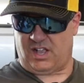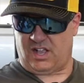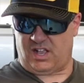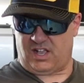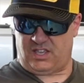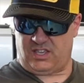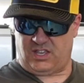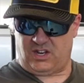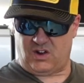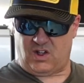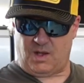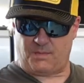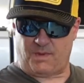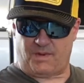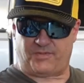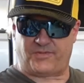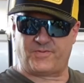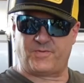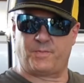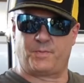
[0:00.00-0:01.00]
You know, I'm a
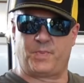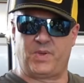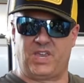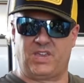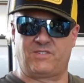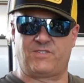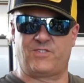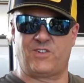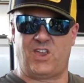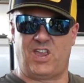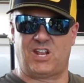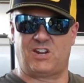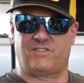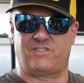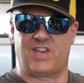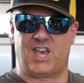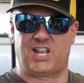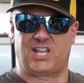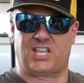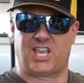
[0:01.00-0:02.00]
big fan of
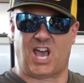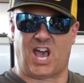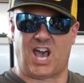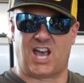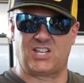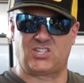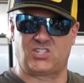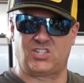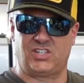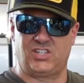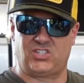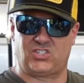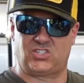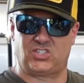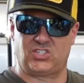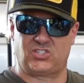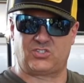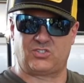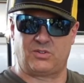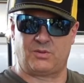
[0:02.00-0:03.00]
that Geisley
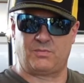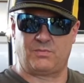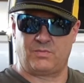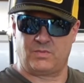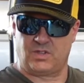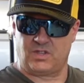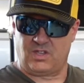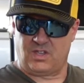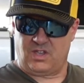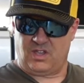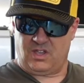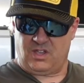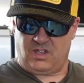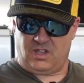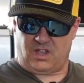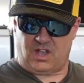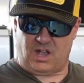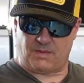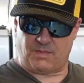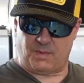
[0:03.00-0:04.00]
system.
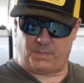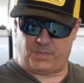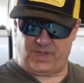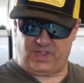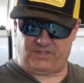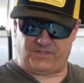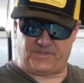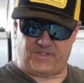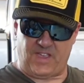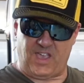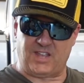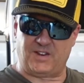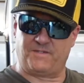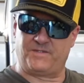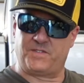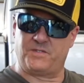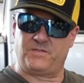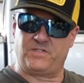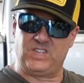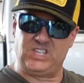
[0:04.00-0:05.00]
I'm a big fan
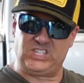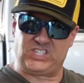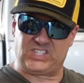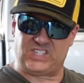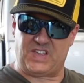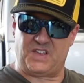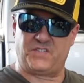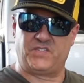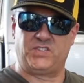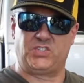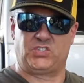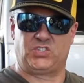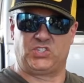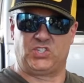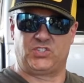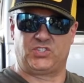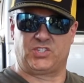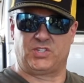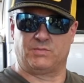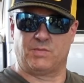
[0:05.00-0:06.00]
of the V7
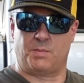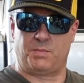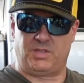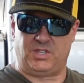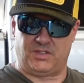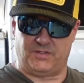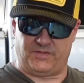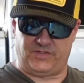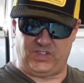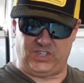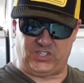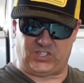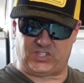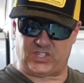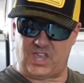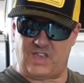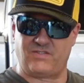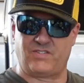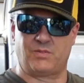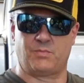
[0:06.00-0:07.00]
system. I mean, the
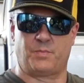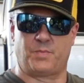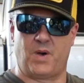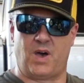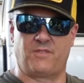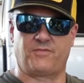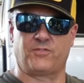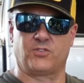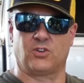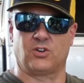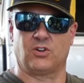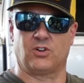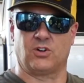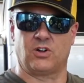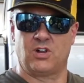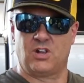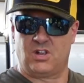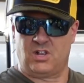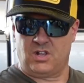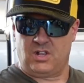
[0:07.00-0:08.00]
V7 buffer
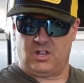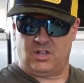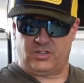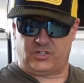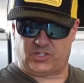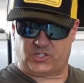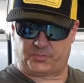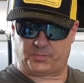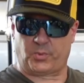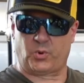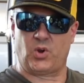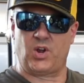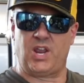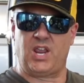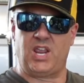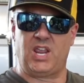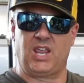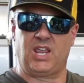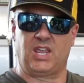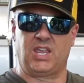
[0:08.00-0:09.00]

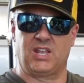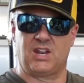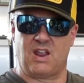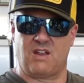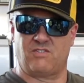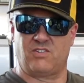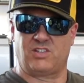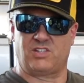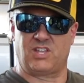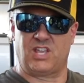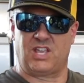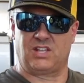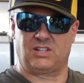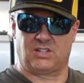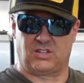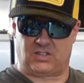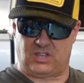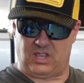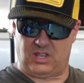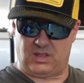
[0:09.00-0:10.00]
spring and everything,
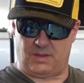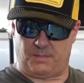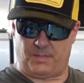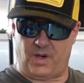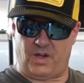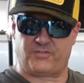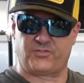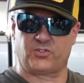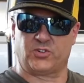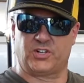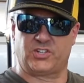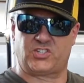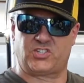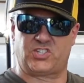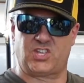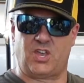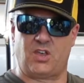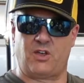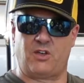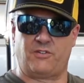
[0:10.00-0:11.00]
and the buffer
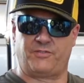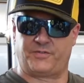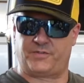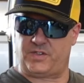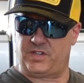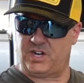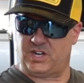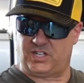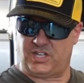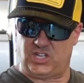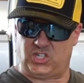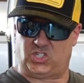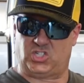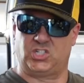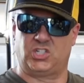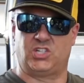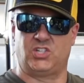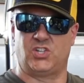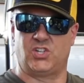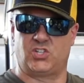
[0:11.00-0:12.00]
itself, in addition
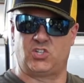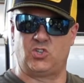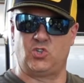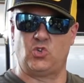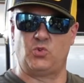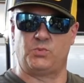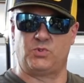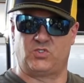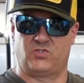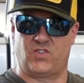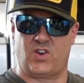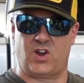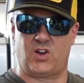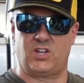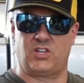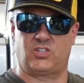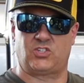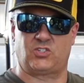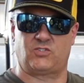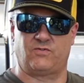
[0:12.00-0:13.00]
to the tube, is
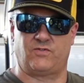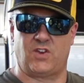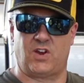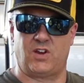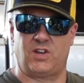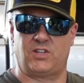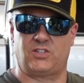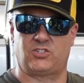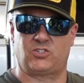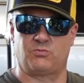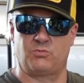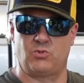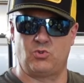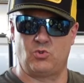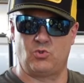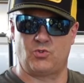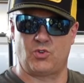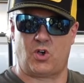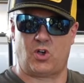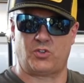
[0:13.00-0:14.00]
very, very
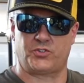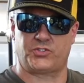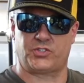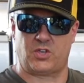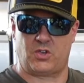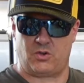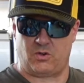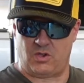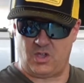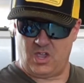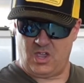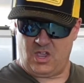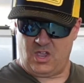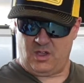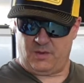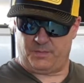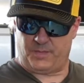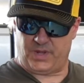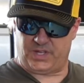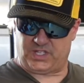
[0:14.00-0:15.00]
smooth also.
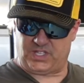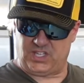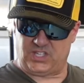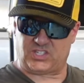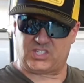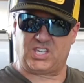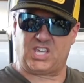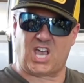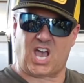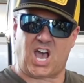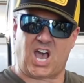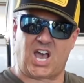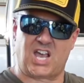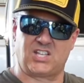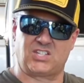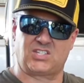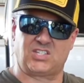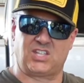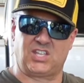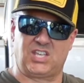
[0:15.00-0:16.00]
But this
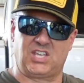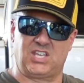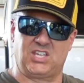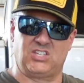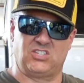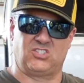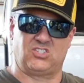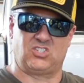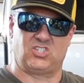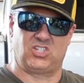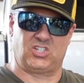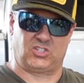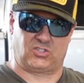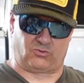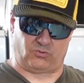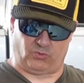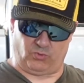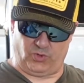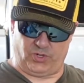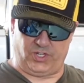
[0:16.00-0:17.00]
Geisley is just
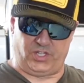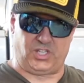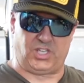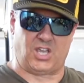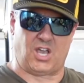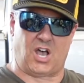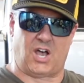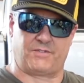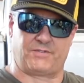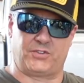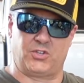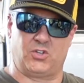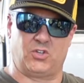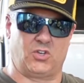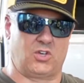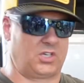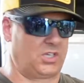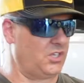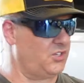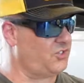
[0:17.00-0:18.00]
really off the
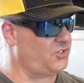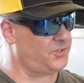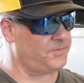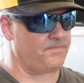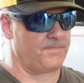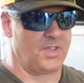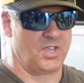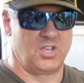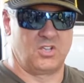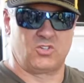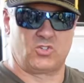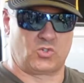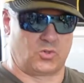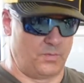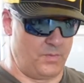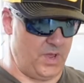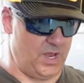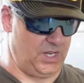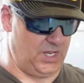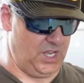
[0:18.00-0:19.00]
hook. It's
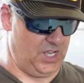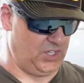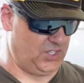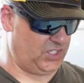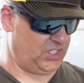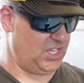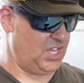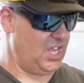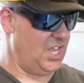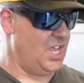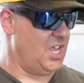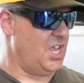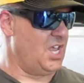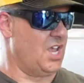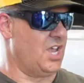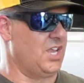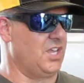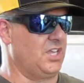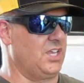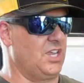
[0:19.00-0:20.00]
tremendous.
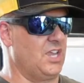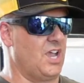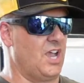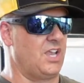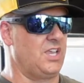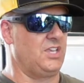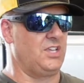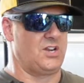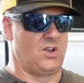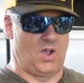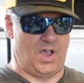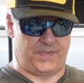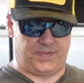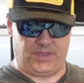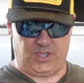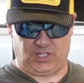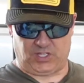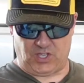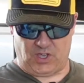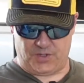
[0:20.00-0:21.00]
You know, I
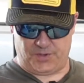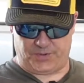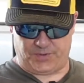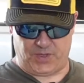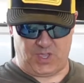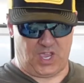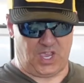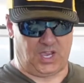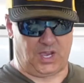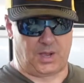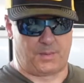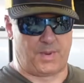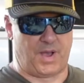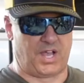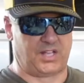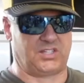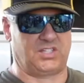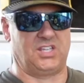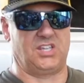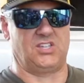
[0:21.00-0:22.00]
think the other thing
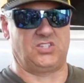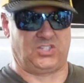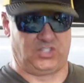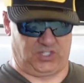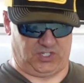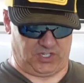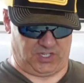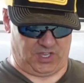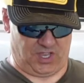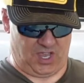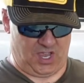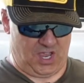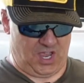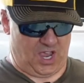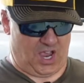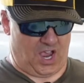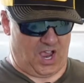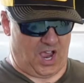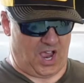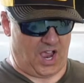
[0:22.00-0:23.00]
about this is
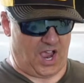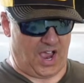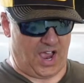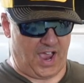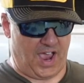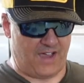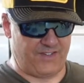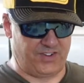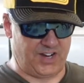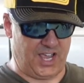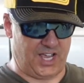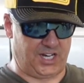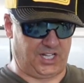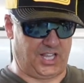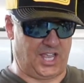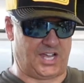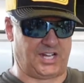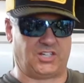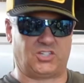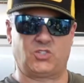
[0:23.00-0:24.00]
I haven't had a
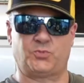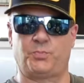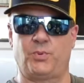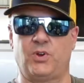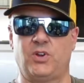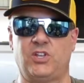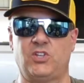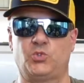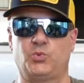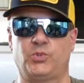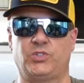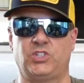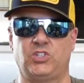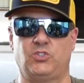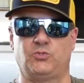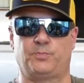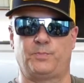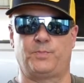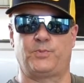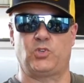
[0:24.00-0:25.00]
lot of experience with
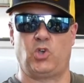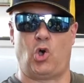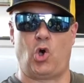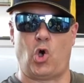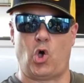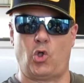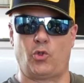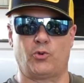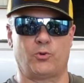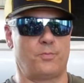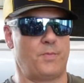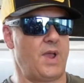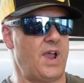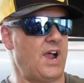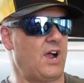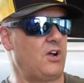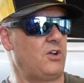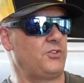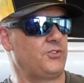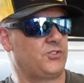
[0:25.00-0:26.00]
these taller
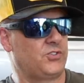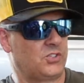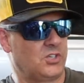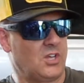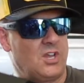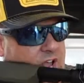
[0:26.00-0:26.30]
mounts.